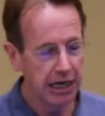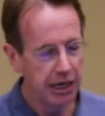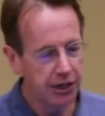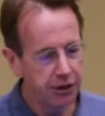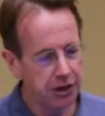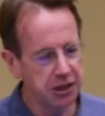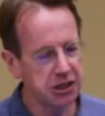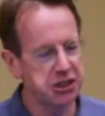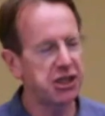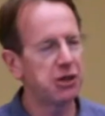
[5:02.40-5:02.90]

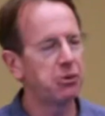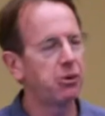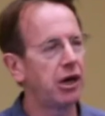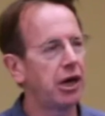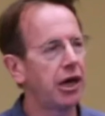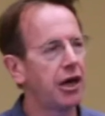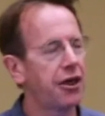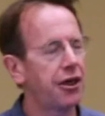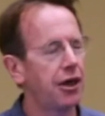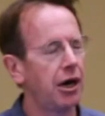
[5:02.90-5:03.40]
you can see
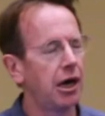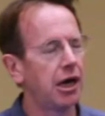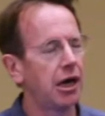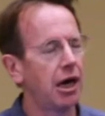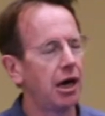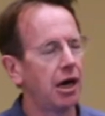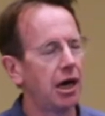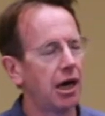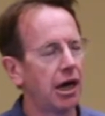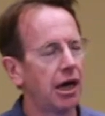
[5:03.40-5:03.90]
why
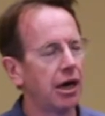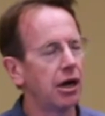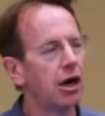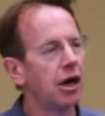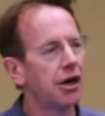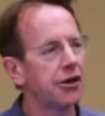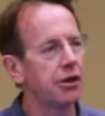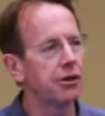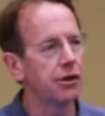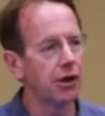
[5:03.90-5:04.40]
I
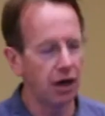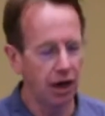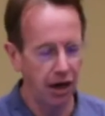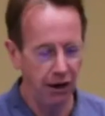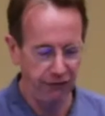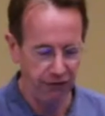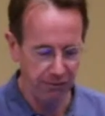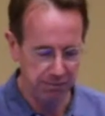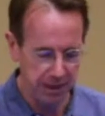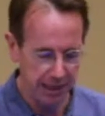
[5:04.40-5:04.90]
argue that
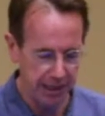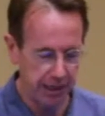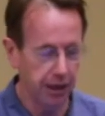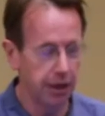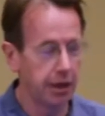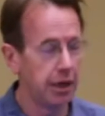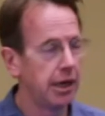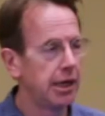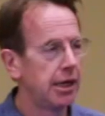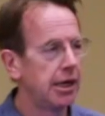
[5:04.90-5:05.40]

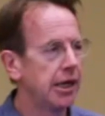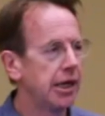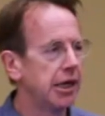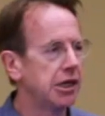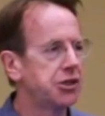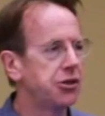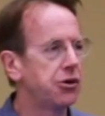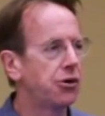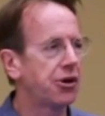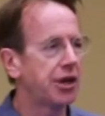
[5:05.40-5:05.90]
500,000
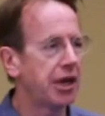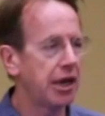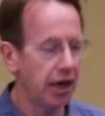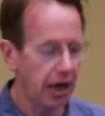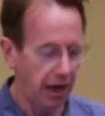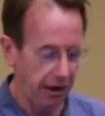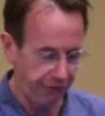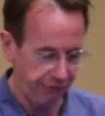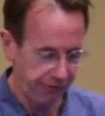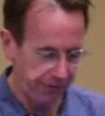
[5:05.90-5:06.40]
is not
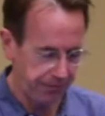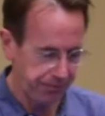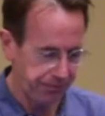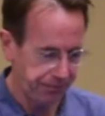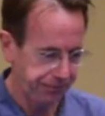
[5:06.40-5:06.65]
enough.